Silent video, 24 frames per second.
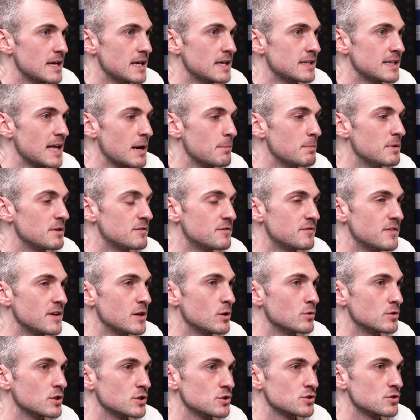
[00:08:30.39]
in that
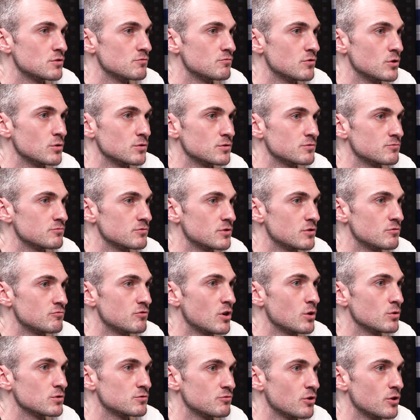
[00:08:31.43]
midfield, are just the
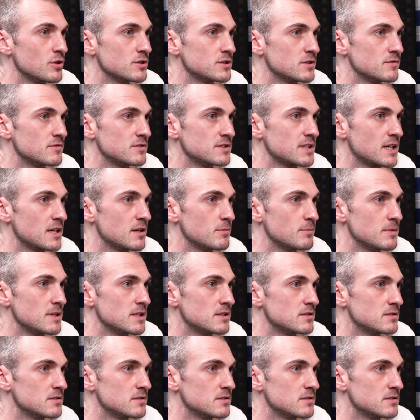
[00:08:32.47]
Rolls Royce of the centre mids.